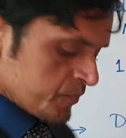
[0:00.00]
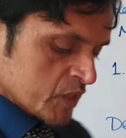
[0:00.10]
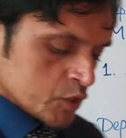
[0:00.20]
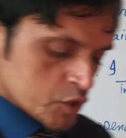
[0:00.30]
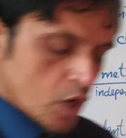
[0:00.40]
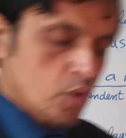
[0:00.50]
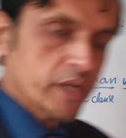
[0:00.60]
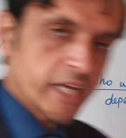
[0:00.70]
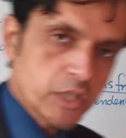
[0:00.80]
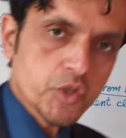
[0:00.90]

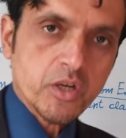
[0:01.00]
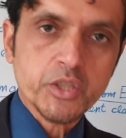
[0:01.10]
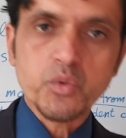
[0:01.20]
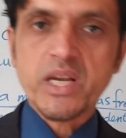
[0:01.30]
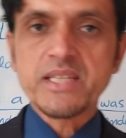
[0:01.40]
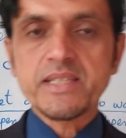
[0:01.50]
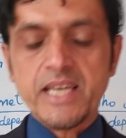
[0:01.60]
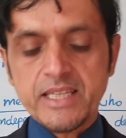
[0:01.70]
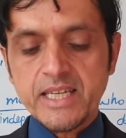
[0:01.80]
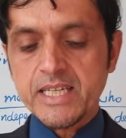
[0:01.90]
So in short, you can
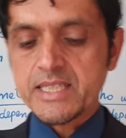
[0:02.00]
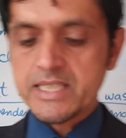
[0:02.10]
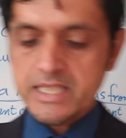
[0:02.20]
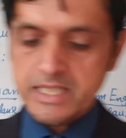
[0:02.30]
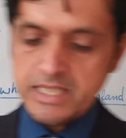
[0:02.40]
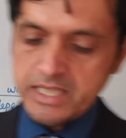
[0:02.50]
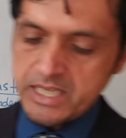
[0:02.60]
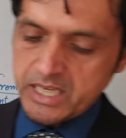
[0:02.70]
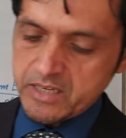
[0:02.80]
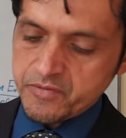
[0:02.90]
say that
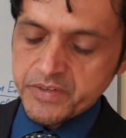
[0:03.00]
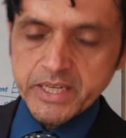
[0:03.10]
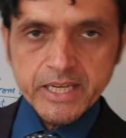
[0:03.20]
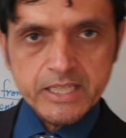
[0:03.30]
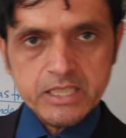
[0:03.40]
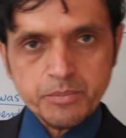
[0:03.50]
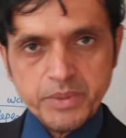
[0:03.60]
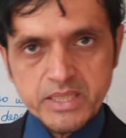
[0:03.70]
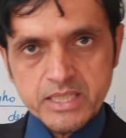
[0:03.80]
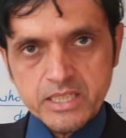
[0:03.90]
every
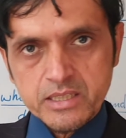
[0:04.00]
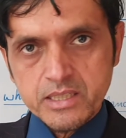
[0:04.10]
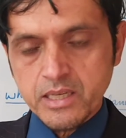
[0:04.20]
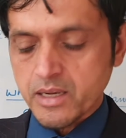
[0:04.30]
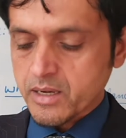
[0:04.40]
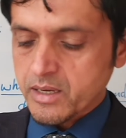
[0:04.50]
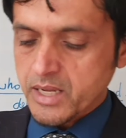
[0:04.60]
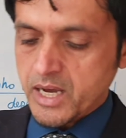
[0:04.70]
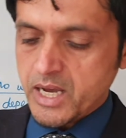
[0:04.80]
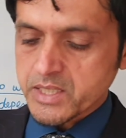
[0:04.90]
independent
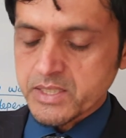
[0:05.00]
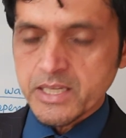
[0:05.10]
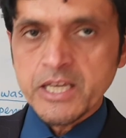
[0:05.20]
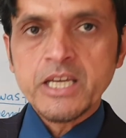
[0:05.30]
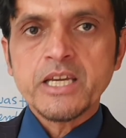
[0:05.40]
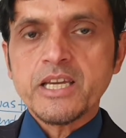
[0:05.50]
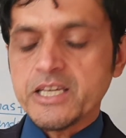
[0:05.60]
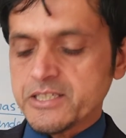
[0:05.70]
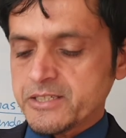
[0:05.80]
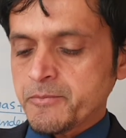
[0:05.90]
clause
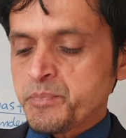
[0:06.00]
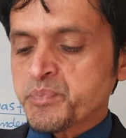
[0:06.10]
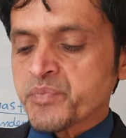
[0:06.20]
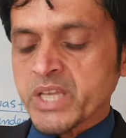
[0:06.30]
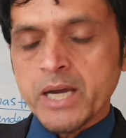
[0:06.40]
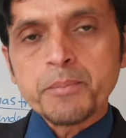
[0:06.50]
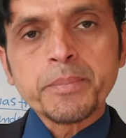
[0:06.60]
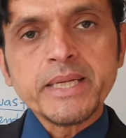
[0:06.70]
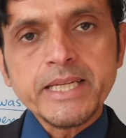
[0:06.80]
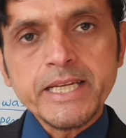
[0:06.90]
is
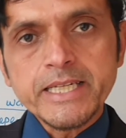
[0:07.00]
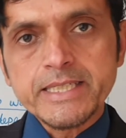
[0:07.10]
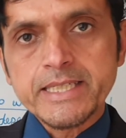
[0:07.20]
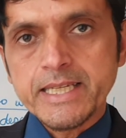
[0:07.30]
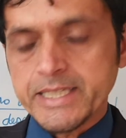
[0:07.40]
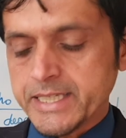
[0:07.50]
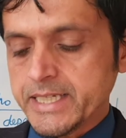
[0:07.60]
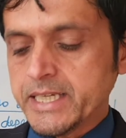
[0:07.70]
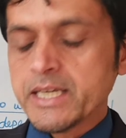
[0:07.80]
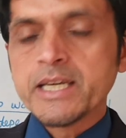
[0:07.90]
completely